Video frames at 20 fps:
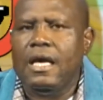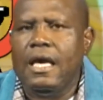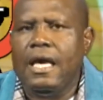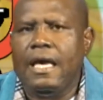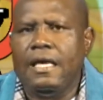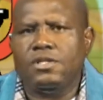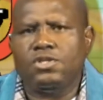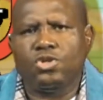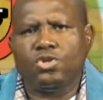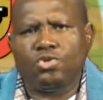
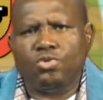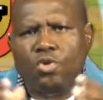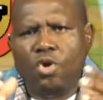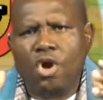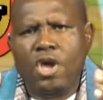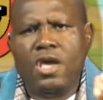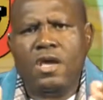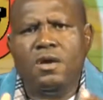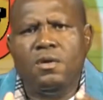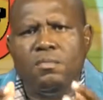is
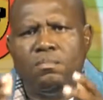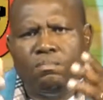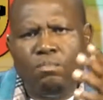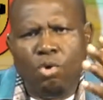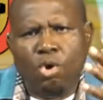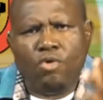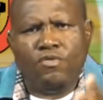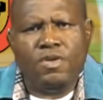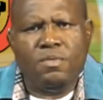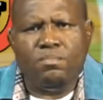growing
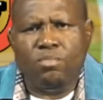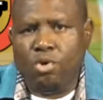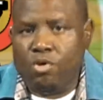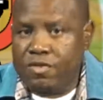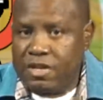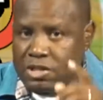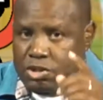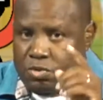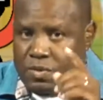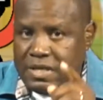more and more.
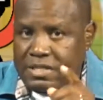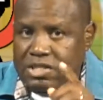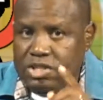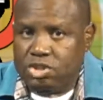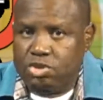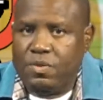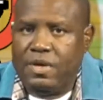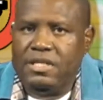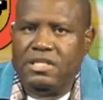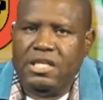In
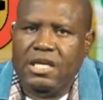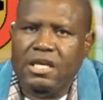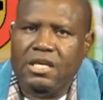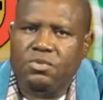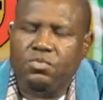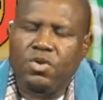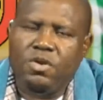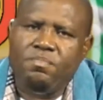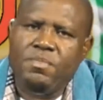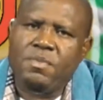2020,
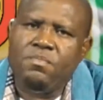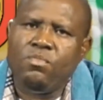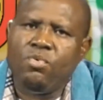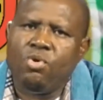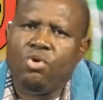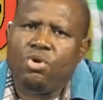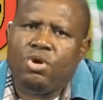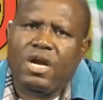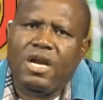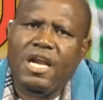it will be
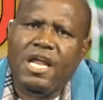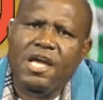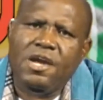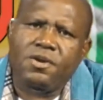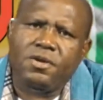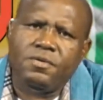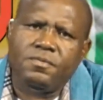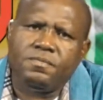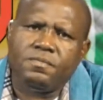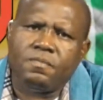more clear.